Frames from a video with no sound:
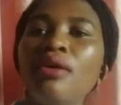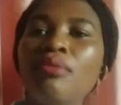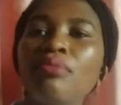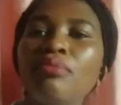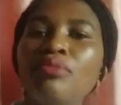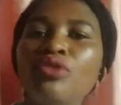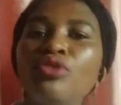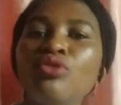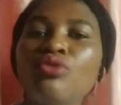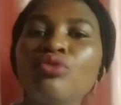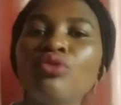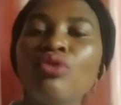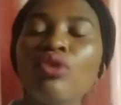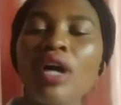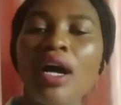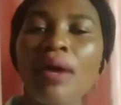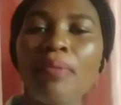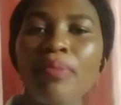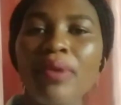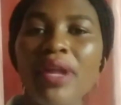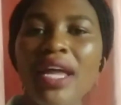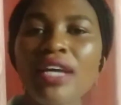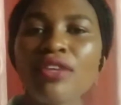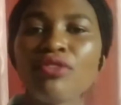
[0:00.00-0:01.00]
you
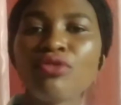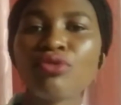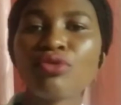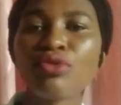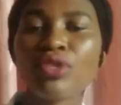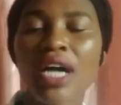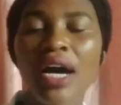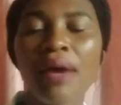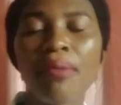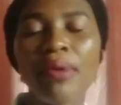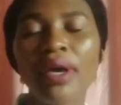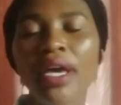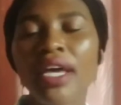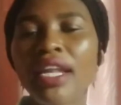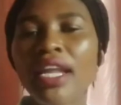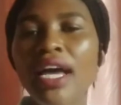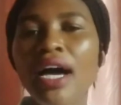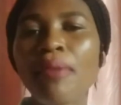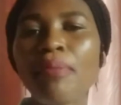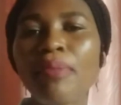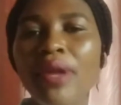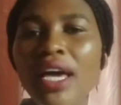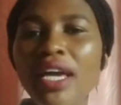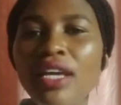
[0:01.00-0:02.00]
apply to and
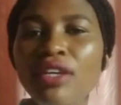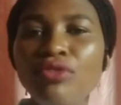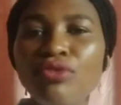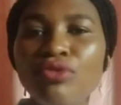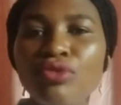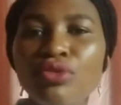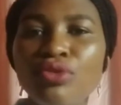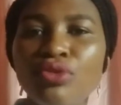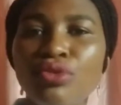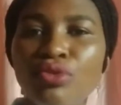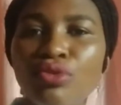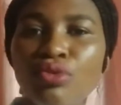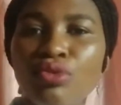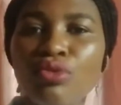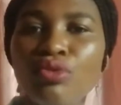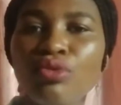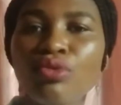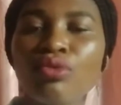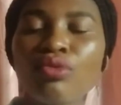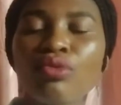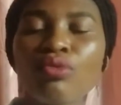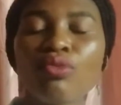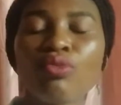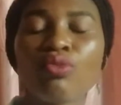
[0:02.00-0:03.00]
applying to
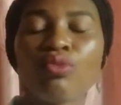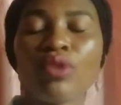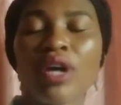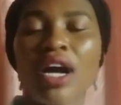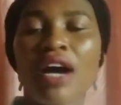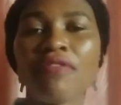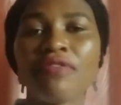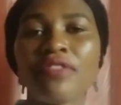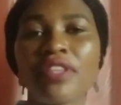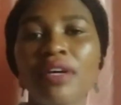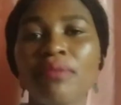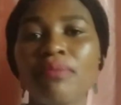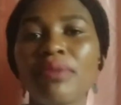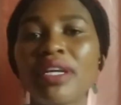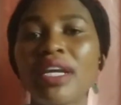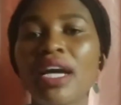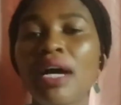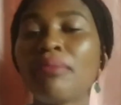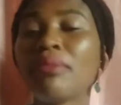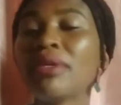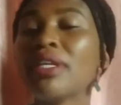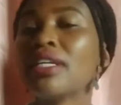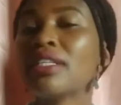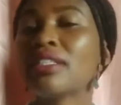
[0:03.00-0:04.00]
school after
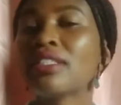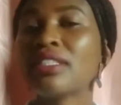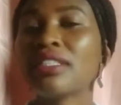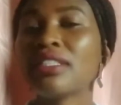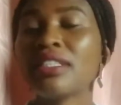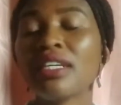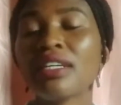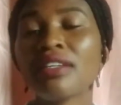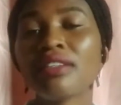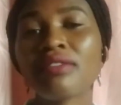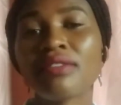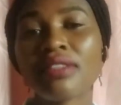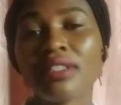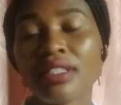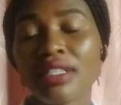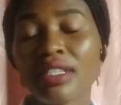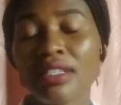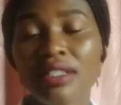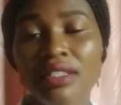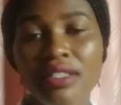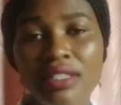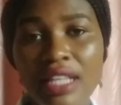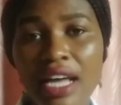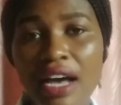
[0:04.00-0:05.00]
becoming a senior
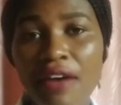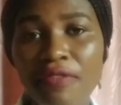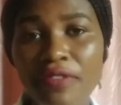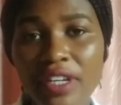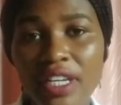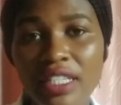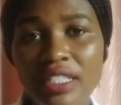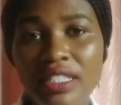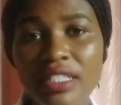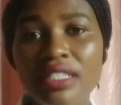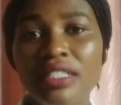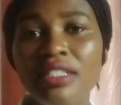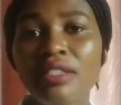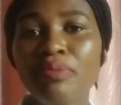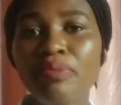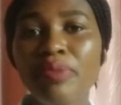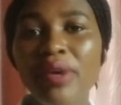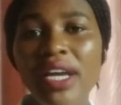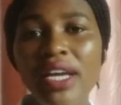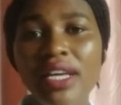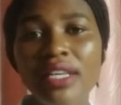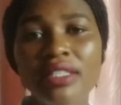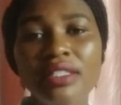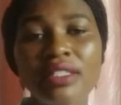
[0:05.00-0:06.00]
staff nurse, it
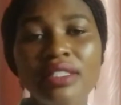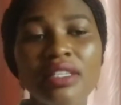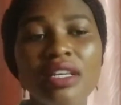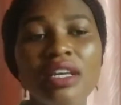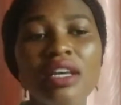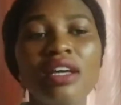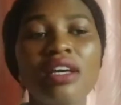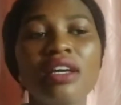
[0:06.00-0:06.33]
depends.